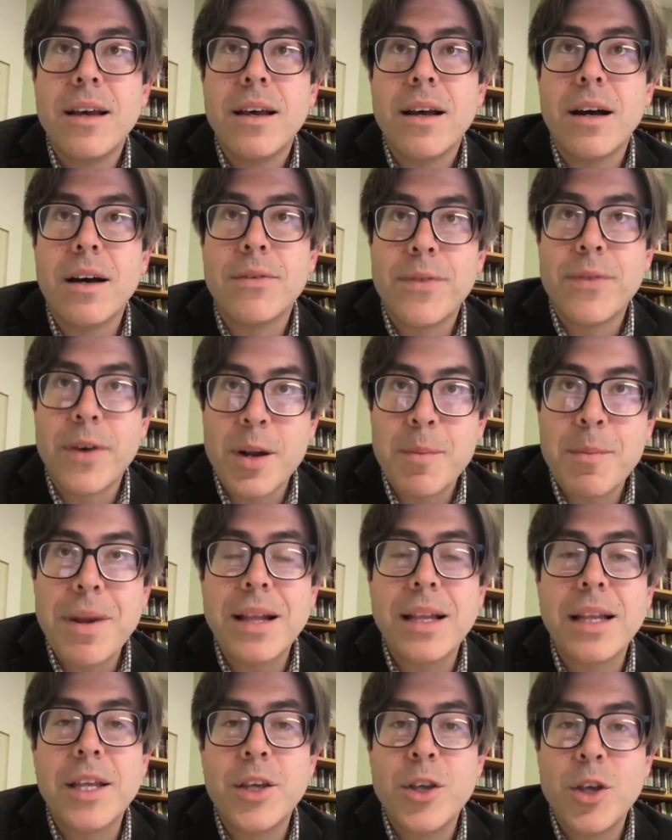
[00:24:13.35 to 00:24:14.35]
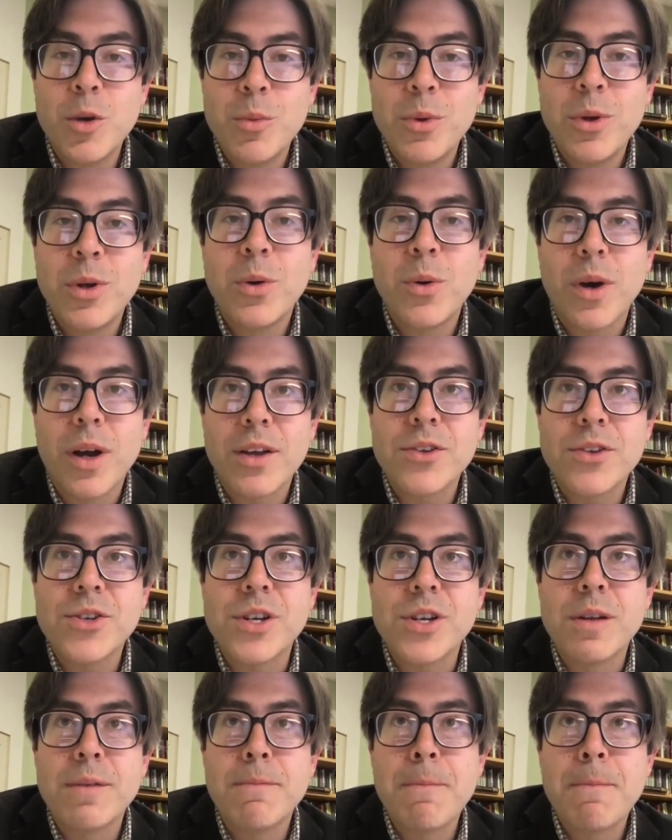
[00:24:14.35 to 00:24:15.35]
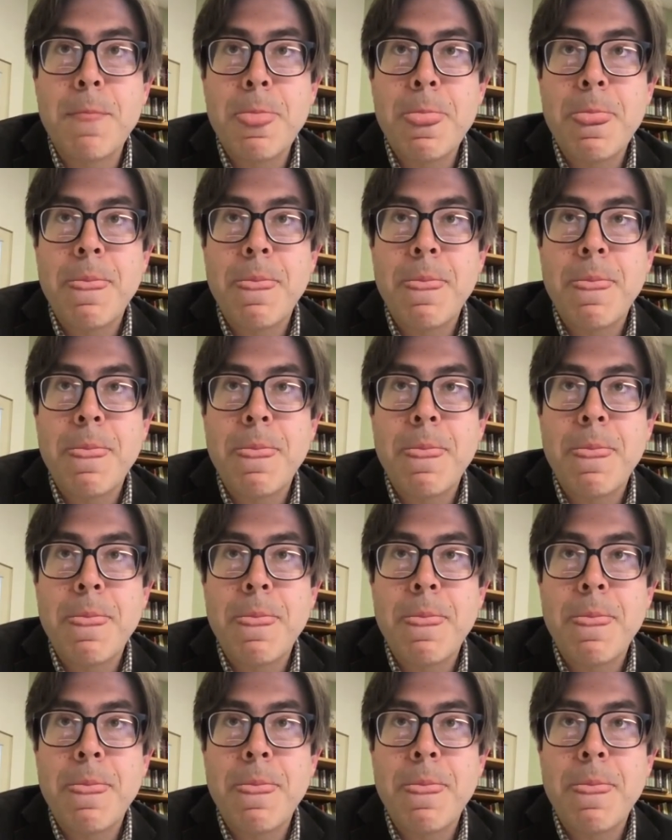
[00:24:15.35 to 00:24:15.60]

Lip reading: a fundamentally human question.